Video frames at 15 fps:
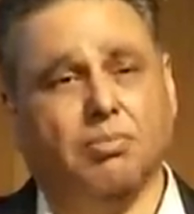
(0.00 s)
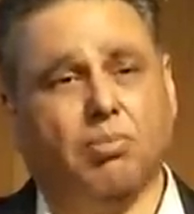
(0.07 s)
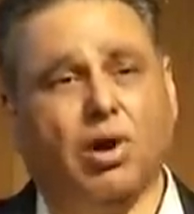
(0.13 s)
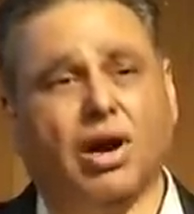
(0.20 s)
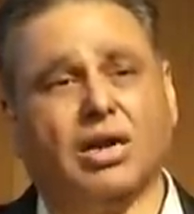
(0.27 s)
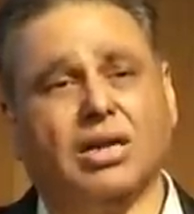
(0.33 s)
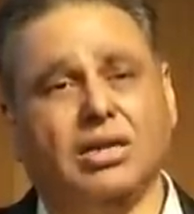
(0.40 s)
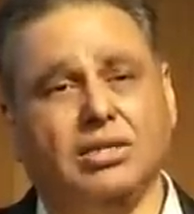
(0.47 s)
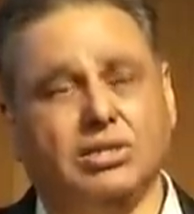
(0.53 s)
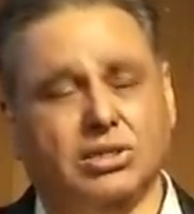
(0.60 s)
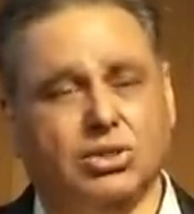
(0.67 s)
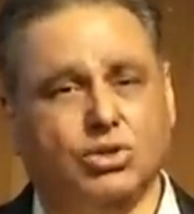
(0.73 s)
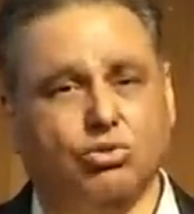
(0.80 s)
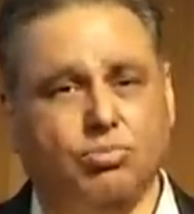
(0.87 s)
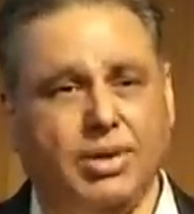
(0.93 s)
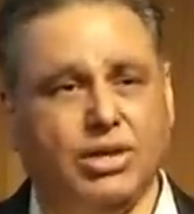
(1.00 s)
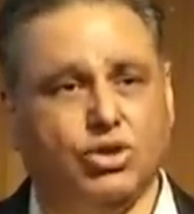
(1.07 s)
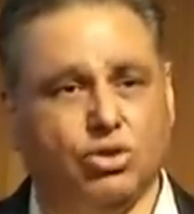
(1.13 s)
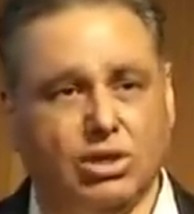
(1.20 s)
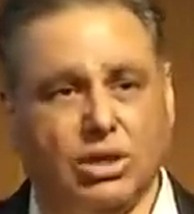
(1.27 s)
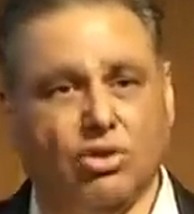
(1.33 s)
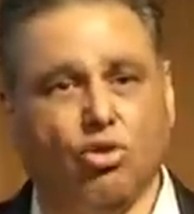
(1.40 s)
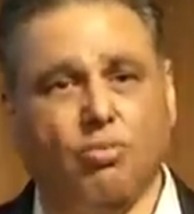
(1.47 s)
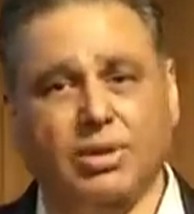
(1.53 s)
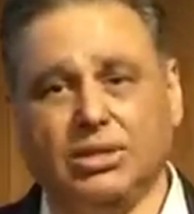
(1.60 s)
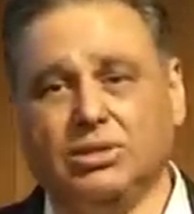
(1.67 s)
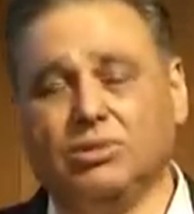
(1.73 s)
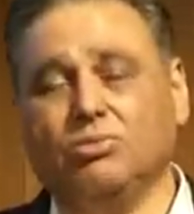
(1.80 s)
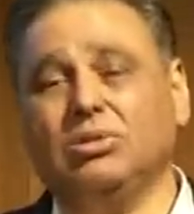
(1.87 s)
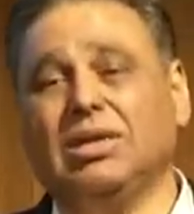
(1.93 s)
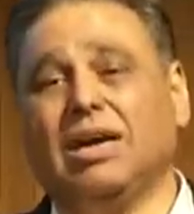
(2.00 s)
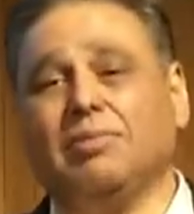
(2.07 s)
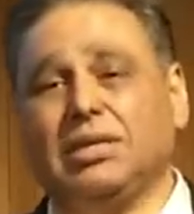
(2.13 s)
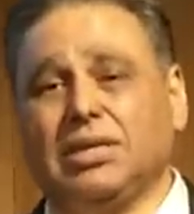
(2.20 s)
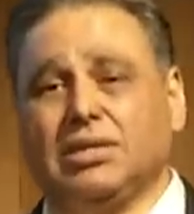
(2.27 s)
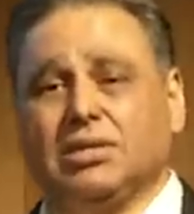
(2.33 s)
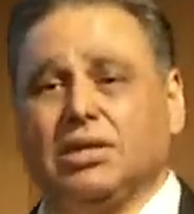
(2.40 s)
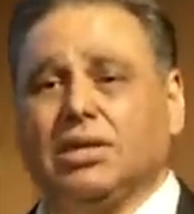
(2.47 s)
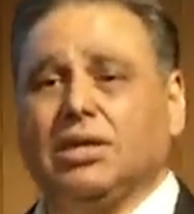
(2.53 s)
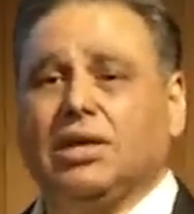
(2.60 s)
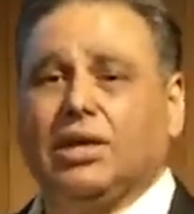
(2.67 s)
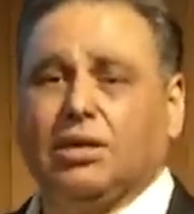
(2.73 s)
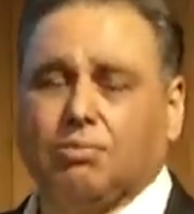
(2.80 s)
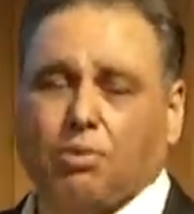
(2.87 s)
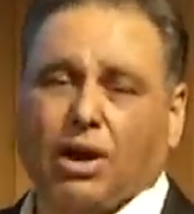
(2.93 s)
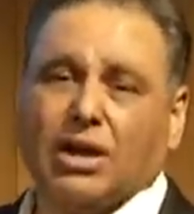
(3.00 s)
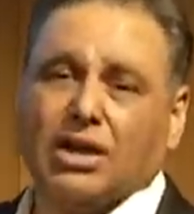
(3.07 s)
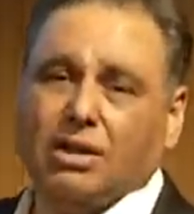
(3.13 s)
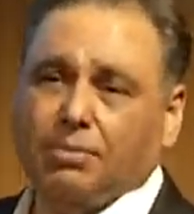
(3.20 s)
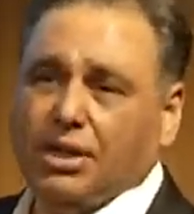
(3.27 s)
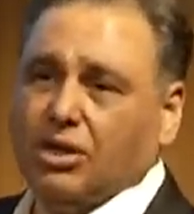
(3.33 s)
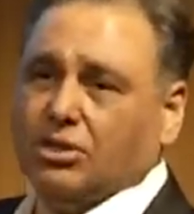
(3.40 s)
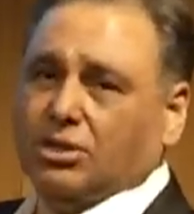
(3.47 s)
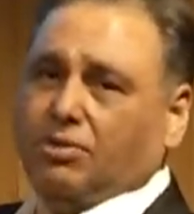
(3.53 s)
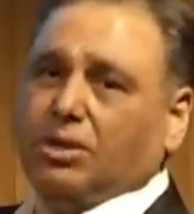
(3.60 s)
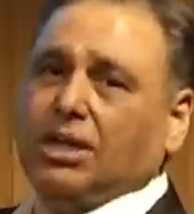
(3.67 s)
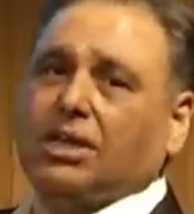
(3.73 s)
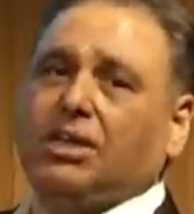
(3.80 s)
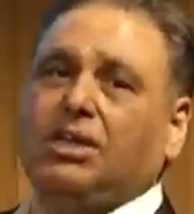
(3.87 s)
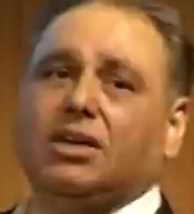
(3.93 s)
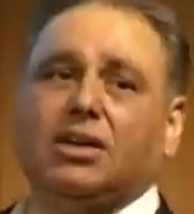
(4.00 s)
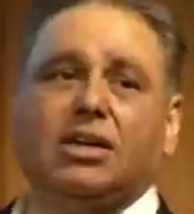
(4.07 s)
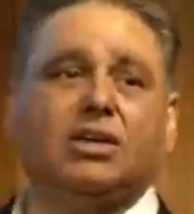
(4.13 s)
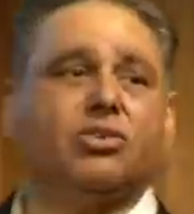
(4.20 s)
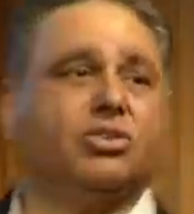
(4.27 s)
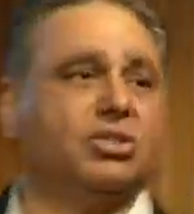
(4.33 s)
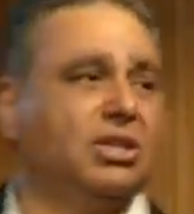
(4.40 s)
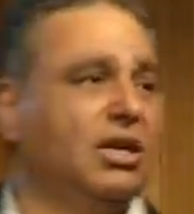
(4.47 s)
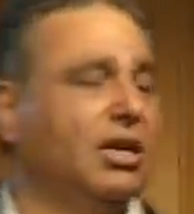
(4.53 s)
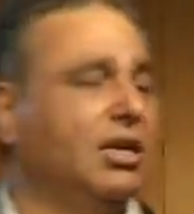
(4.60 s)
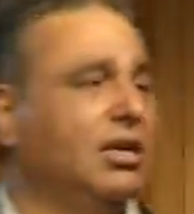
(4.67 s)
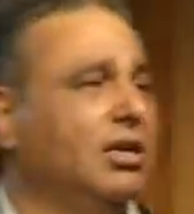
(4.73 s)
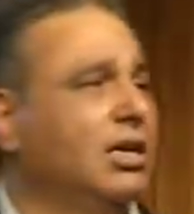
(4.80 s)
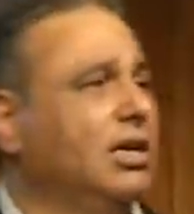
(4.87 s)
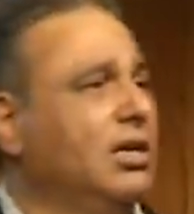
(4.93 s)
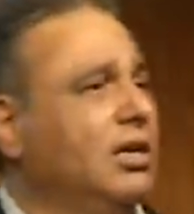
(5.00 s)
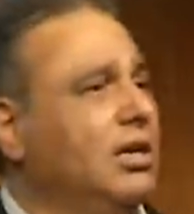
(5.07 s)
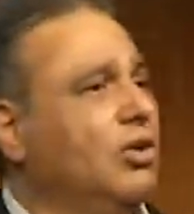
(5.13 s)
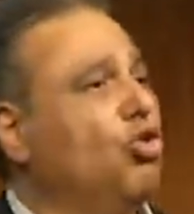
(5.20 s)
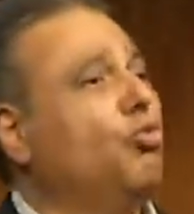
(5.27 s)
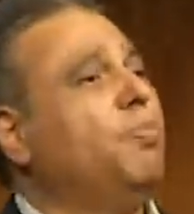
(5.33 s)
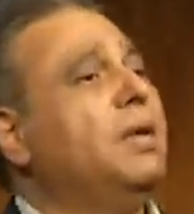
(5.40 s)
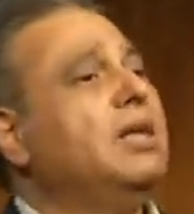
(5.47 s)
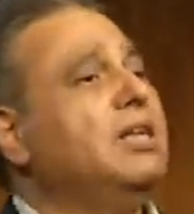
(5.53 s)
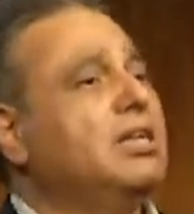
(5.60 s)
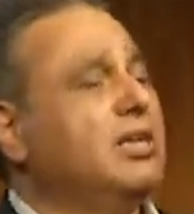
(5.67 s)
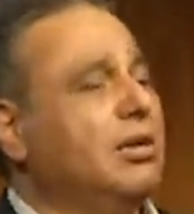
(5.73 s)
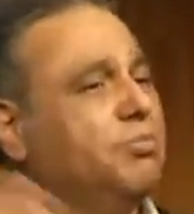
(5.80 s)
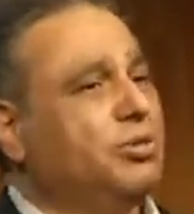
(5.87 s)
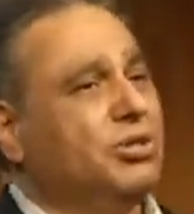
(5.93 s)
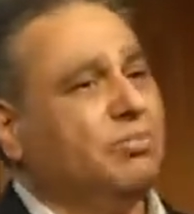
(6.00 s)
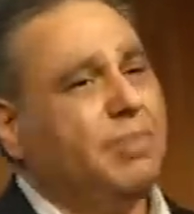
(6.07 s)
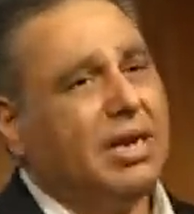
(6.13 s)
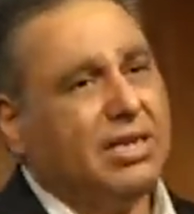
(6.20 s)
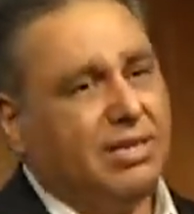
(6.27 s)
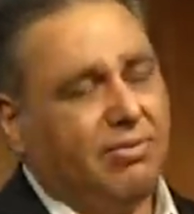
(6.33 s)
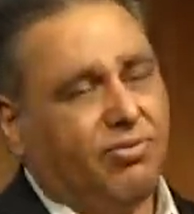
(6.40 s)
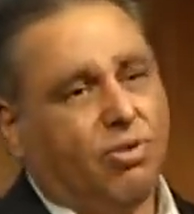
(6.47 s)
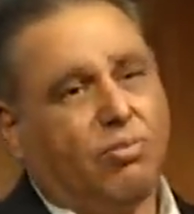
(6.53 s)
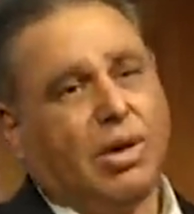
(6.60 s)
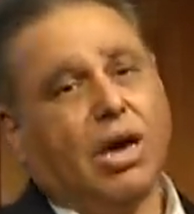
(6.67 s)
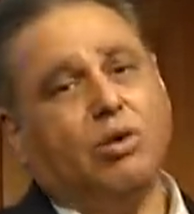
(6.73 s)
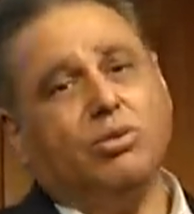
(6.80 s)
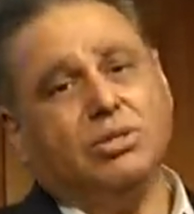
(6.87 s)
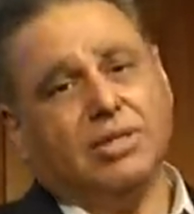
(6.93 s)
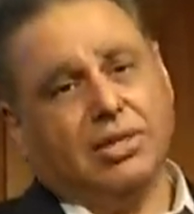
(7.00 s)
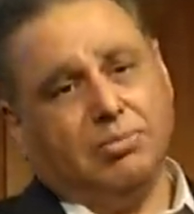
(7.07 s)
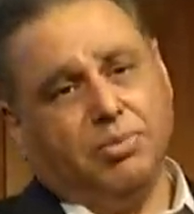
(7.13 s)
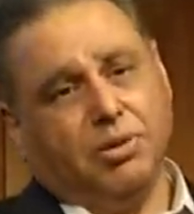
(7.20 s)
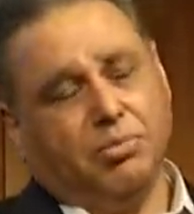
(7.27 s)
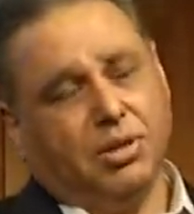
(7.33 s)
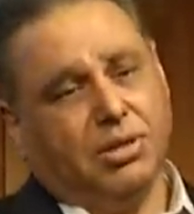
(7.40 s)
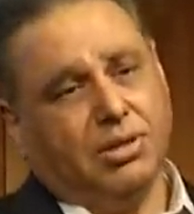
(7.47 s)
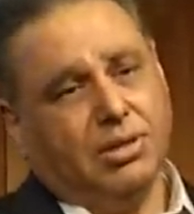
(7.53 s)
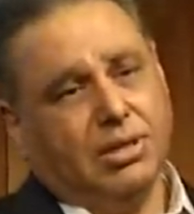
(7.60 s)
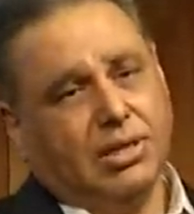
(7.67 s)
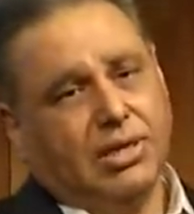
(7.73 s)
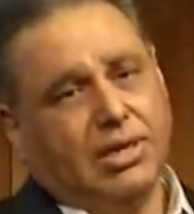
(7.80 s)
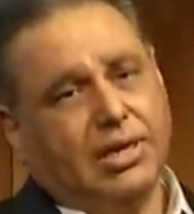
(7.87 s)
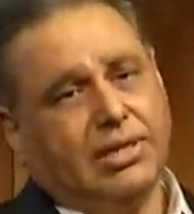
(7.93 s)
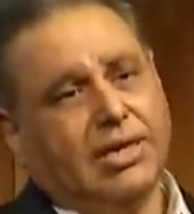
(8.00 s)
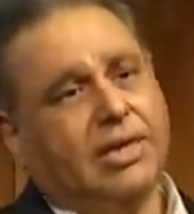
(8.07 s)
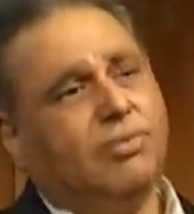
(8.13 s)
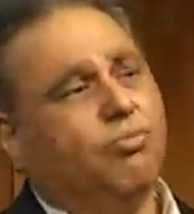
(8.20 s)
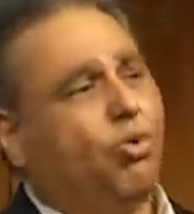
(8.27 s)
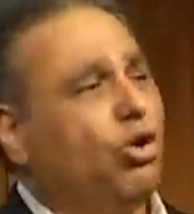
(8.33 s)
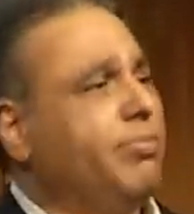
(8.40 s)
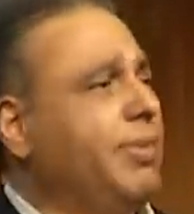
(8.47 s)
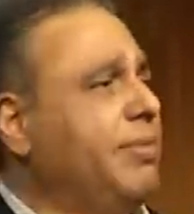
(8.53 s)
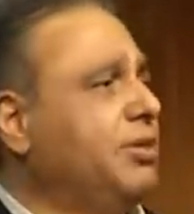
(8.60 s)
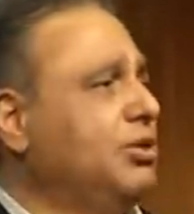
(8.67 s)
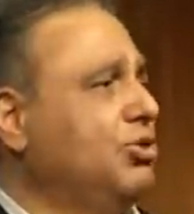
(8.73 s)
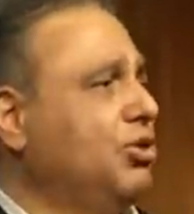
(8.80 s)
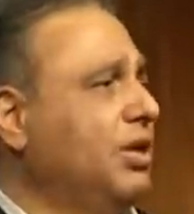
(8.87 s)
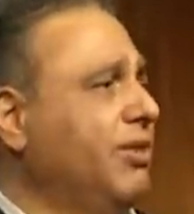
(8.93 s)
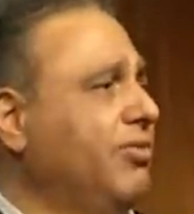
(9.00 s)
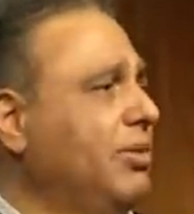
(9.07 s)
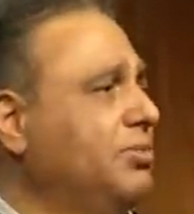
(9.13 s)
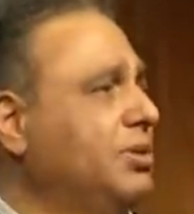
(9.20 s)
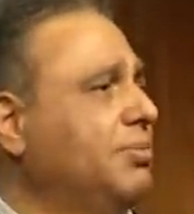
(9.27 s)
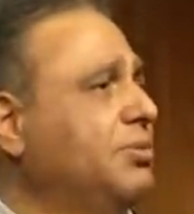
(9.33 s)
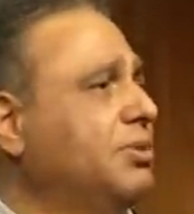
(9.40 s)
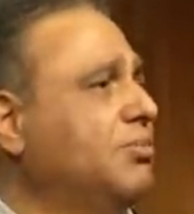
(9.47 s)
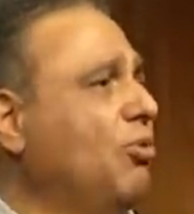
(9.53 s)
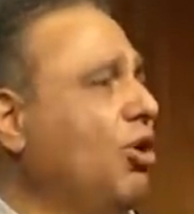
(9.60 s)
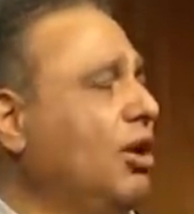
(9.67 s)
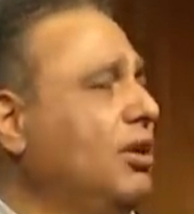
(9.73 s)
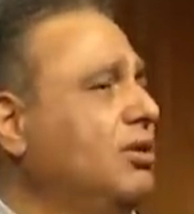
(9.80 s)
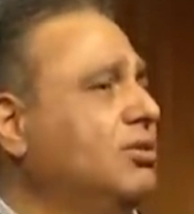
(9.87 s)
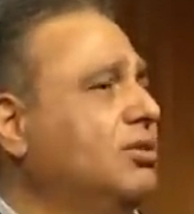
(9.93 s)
partly just to make sure that nobody's too dominant, and partly because they want to hear interesting and opinion and perspective from outside people. And then board members, you give them some small